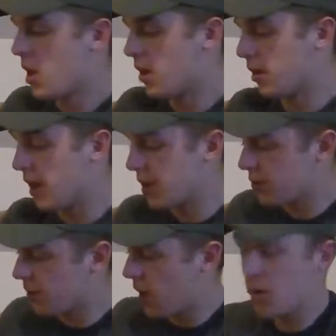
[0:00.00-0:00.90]
That is
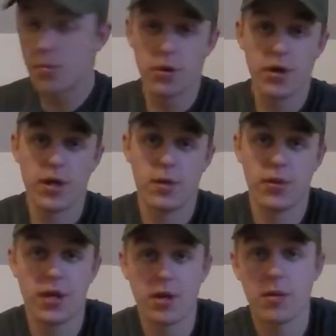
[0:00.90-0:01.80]
what I would put in a
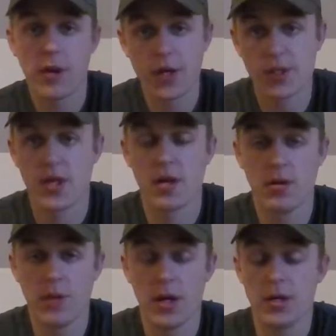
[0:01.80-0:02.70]
beginner bass tackle
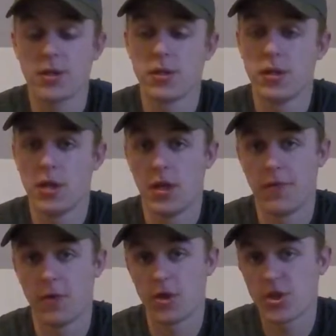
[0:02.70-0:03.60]
box. If
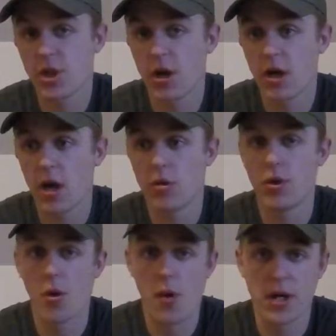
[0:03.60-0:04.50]
you're just starting out and you
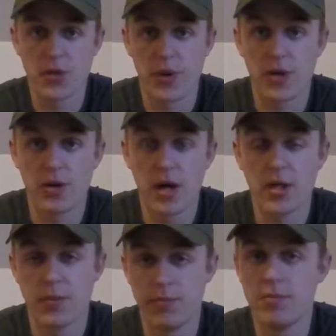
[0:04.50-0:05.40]
don't want to spend a lot,
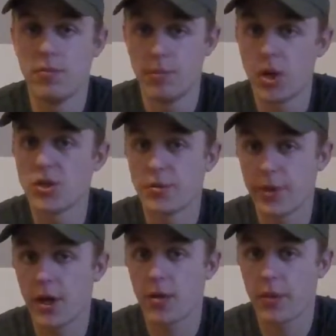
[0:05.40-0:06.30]
the budget
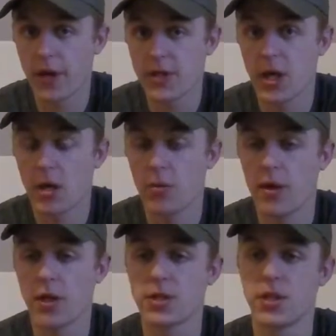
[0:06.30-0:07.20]
beginner bass tackle
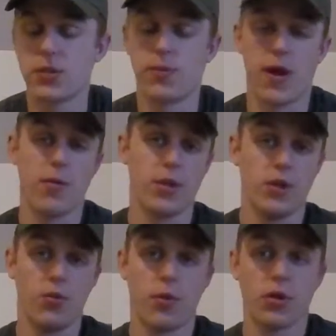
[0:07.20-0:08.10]
box, that's what I would
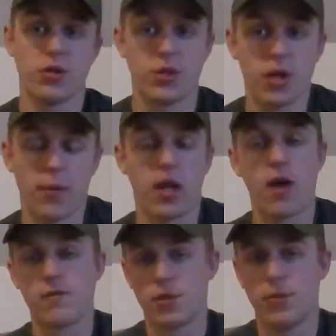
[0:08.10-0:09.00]
do personally. I mean,
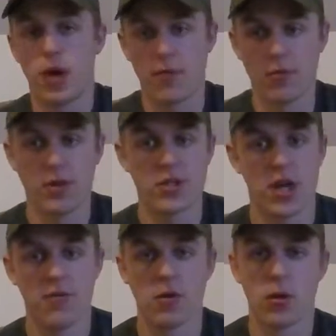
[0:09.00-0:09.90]
obviously everybody's going to
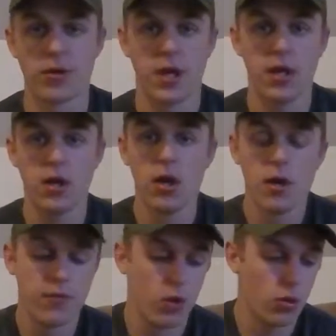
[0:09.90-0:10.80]
have their own take.
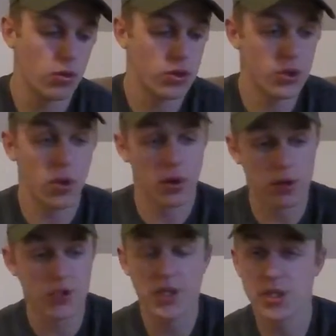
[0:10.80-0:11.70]
If you're going to the store and you
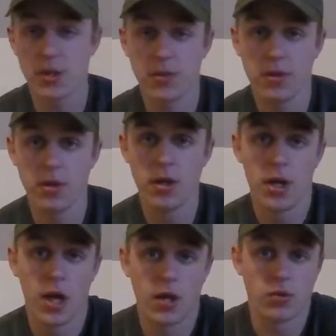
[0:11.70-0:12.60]
see something
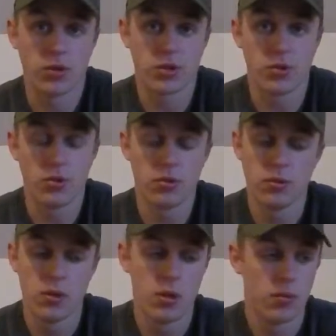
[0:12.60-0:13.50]
and it looks cool,
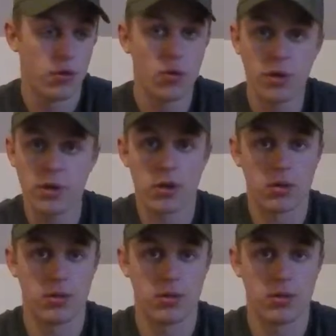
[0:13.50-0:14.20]
throw it in there.